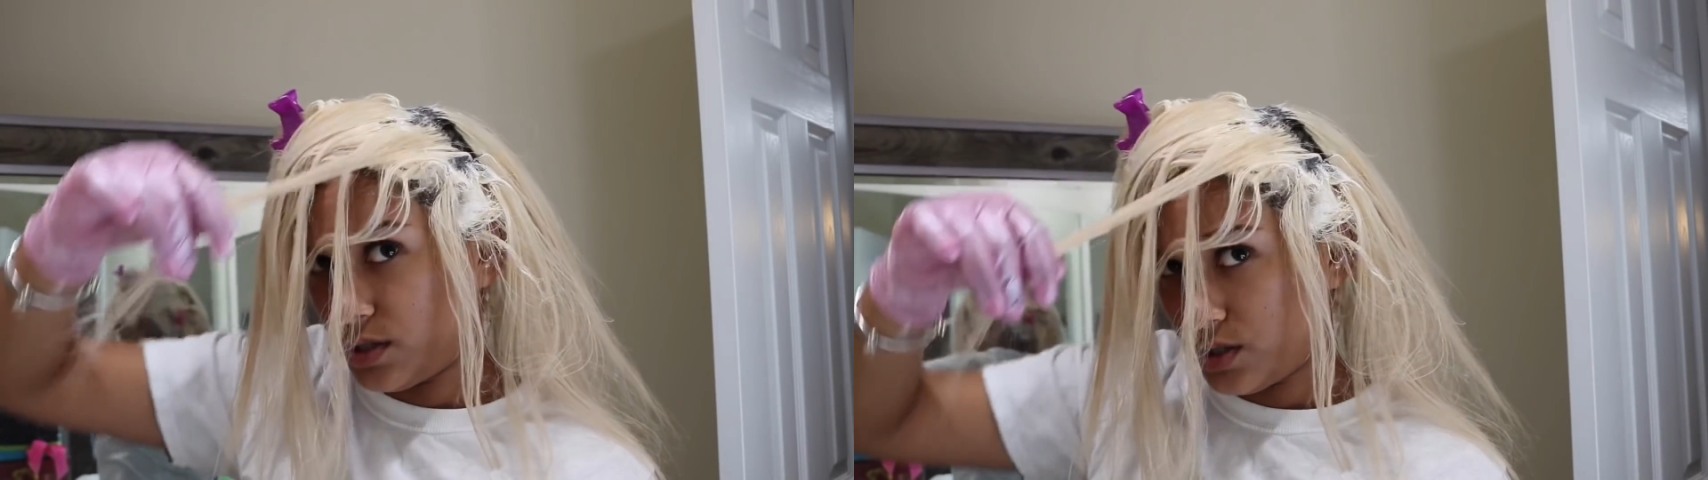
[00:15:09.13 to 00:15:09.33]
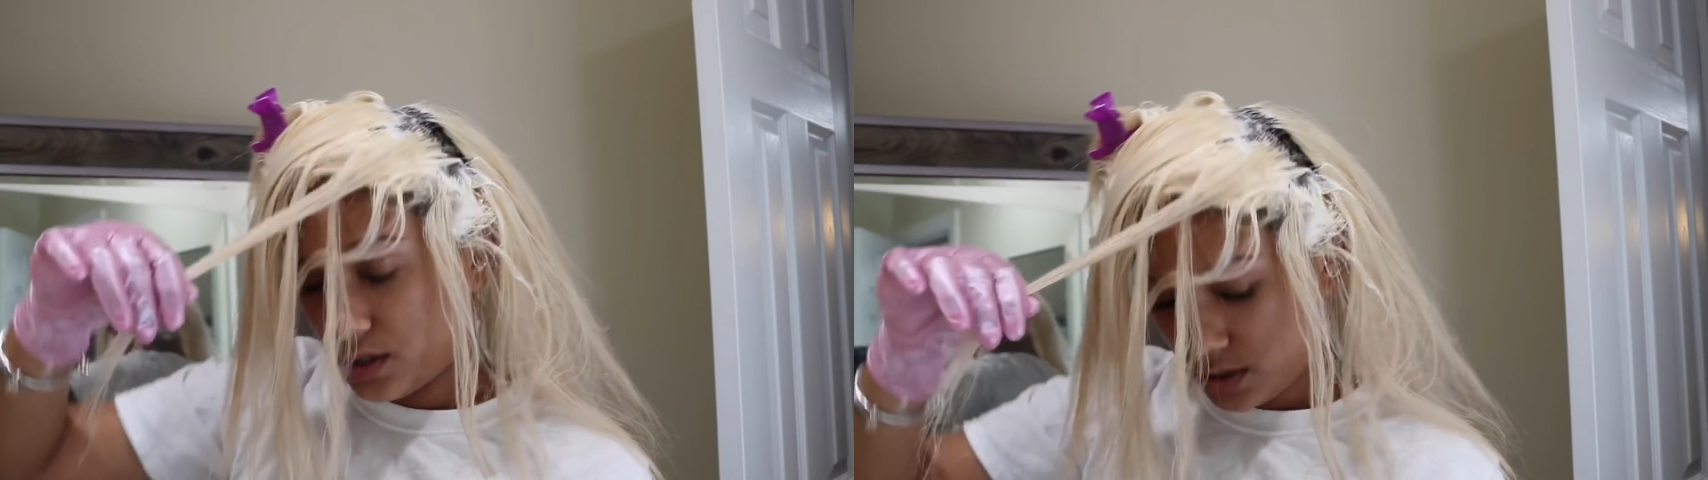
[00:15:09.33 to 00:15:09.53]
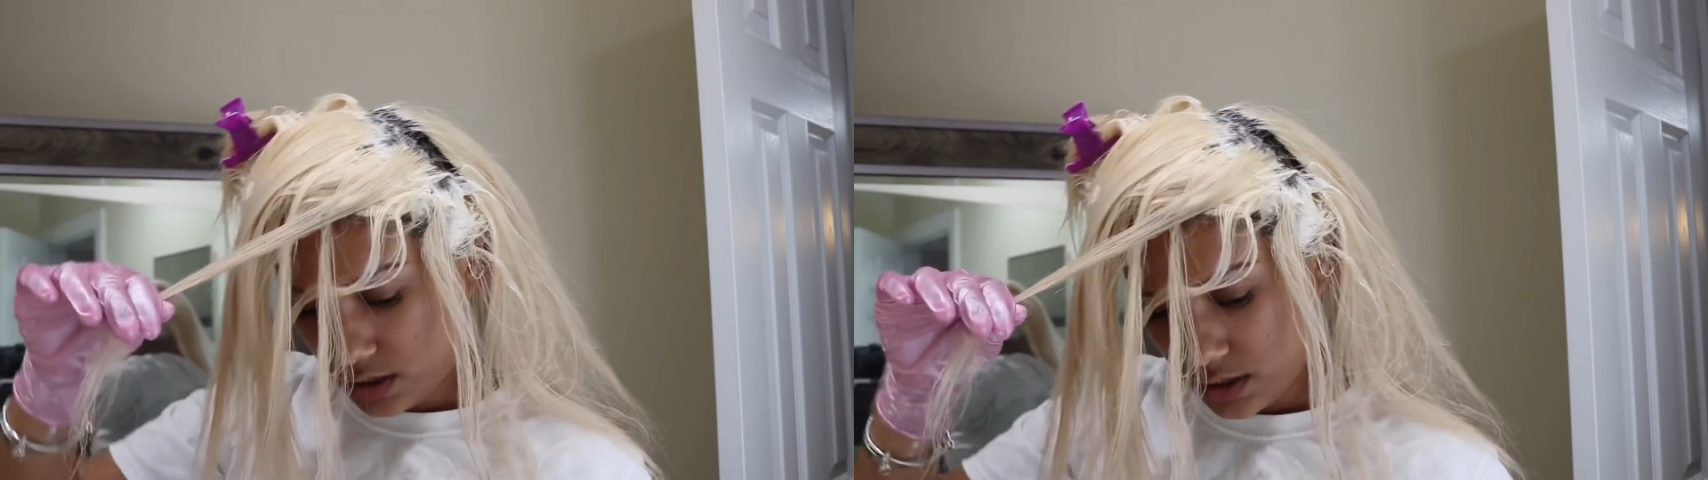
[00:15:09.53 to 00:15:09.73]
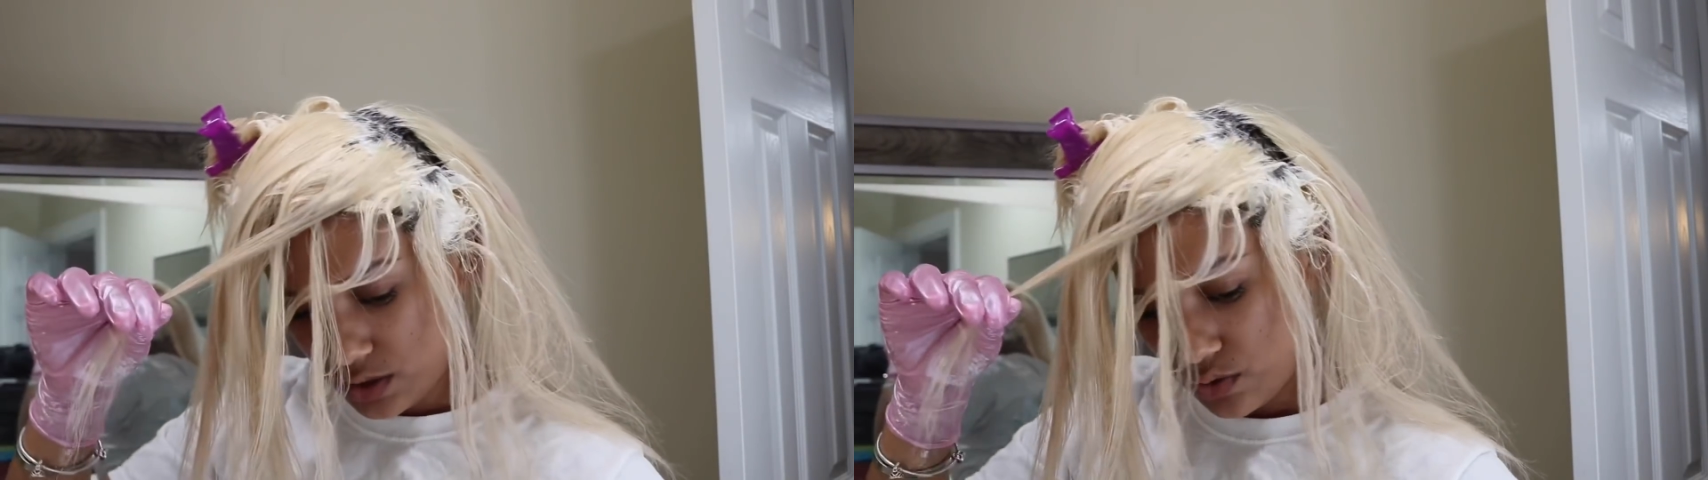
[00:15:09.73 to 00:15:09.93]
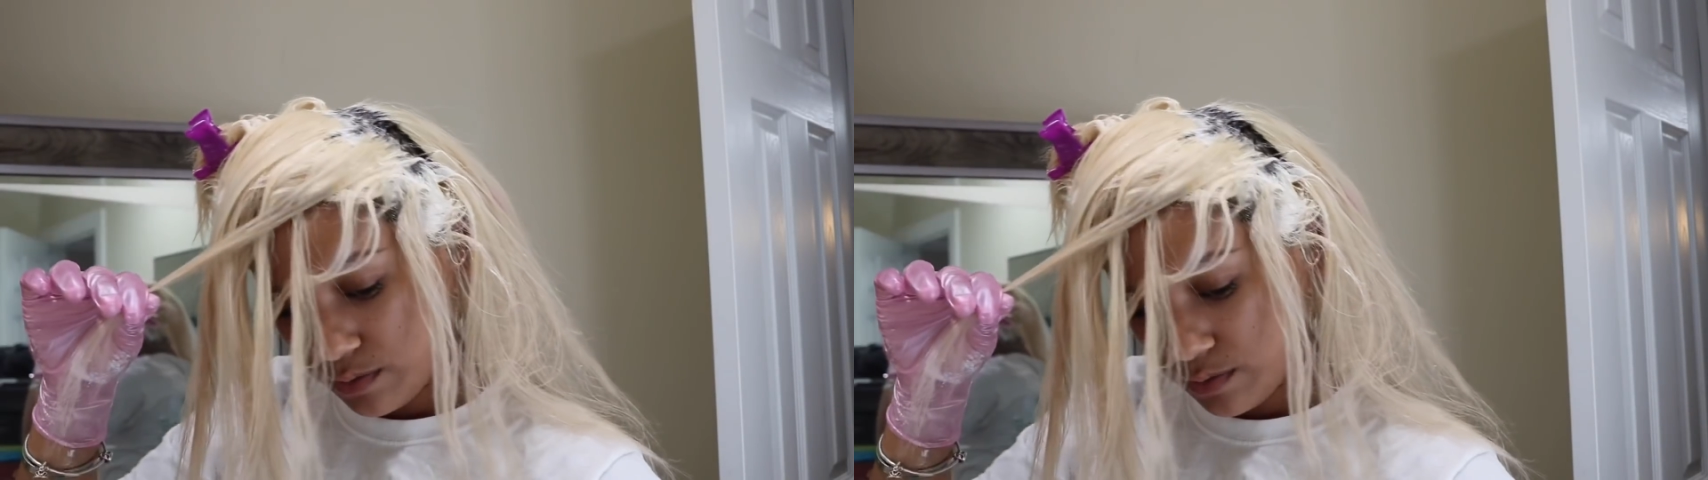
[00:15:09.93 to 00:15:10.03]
just to